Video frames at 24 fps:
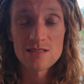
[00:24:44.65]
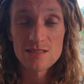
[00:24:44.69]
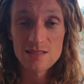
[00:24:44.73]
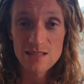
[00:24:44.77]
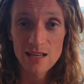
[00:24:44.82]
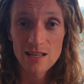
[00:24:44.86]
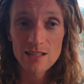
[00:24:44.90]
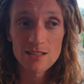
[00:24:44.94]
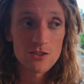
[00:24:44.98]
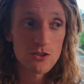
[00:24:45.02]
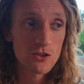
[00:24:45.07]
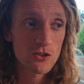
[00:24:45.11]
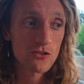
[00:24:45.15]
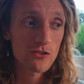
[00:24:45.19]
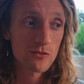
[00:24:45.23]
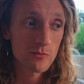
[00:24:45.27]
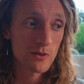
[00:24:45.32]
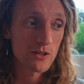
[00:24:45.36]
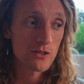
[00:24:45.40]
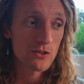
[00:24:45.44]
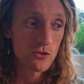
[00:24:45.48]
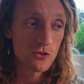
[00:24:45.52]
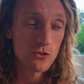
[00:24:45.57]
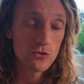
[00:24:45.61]
Saturn talks
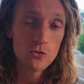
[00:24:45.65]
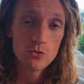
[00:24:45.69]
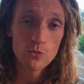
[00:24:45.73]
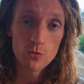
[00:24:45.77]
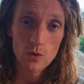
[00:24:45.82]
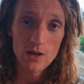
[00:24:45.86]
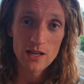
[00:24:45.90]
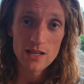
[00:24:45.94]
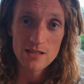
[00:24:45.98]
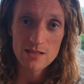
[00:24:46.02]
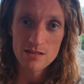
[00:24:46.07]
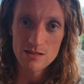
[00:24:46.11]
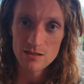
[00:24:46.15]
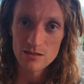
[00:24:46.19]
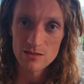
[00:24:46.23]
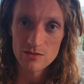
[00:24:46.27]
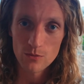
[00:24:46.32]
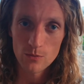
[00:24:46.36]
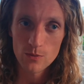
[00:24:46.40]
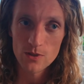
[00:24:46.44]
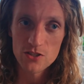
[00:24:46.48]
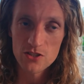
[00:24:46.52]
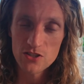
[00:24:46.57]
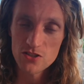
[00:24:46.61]
about new ways in
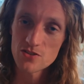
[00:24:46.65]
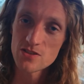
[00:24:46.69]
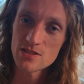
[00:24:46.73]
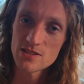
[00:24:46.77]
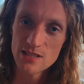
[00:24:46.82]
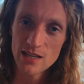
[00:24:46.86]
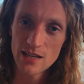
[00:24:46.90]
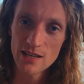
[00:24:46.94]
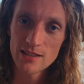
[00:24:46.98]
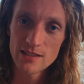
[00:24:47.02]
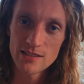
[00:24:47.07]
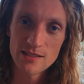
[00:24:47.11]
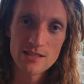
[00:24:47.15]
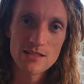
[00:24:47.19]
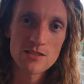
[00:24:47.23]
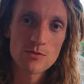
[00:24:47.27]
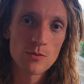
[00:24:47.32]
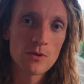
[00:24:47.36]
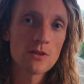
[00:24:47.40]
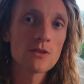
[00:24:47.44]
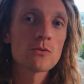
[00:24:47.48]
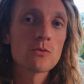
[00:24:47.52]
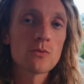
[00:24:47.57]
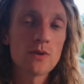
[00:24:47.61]
which societies
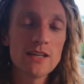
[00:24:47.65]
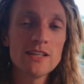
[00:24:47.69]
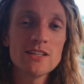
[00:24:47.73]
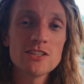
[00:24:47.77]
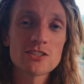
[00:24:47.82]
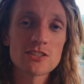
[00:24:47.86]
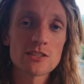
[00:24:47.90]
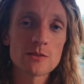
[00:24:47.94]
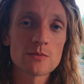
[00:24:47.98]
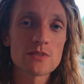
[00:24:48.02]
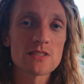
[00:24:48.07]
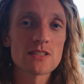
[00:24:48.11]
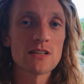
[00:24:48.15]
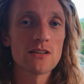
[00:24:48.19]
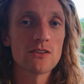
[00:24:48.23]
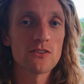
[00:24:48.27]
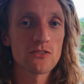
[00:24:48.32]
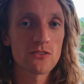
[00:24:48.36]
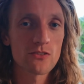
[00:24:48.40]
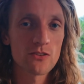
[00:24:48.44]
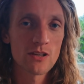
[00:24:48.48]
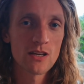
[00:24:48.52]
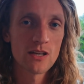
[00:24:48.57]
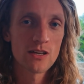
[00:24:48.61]
will arrange
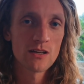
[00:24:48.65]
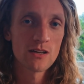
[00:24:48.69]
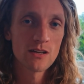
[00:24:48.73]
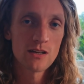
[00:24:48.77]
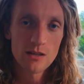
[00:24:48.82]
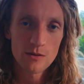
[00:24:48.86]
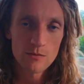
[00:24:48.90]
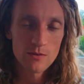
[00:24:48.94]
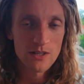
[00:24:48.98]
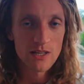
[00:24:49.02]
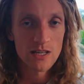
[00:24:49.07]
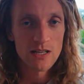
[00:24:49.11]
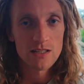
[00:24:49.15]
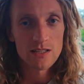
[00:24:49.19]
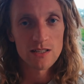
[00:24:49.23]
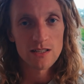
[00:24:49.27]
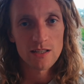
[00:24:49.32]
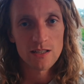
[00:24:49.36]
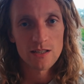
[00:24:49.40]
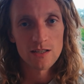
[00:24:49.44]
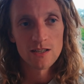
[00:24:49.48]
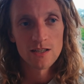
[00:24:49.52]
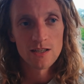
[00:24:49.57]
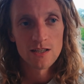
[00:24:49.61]
themselves in
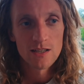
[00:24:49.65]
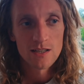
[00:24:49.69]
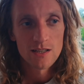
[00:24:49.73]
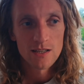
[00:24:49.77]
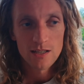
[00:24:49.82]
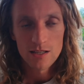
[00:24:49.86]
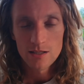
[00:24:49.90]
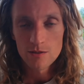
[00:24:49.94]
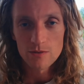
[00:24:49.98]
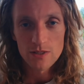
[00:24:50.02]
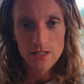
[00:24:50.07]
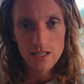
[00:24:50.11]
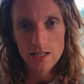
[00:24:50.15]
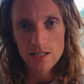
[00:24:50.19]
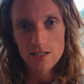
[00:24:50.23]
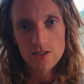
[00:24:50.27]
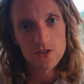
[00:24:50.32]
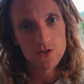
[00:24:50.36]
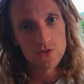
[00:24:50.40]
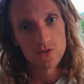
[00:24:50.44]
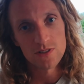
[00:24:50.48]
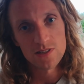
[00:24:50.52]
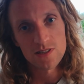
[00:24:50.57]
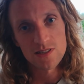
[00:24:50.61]

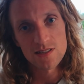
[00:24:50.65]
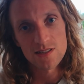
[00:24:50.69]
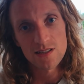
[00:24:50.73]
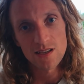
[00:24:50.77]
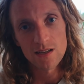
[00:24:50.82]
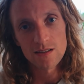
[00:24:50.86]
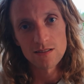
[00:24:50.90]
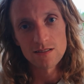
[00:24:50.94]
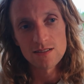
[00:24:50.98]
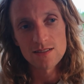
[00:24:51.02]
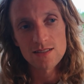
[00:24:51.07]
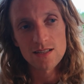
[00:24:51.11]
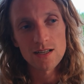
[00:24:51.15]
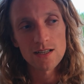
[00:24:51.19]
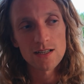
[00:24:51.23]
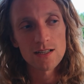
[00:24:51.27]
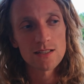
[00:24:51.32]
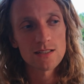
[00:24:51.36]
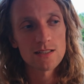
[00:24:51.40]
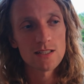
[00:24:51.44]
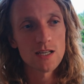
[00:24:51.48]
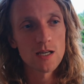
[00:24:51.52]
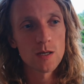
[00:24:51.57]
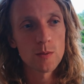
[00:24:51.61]
regards to this Aries
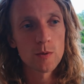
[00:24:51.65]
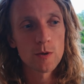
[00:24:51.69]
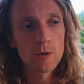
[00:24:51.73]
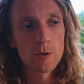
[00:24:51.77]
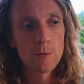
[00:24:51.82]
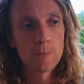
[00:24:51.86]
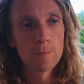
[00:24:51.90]
archetype.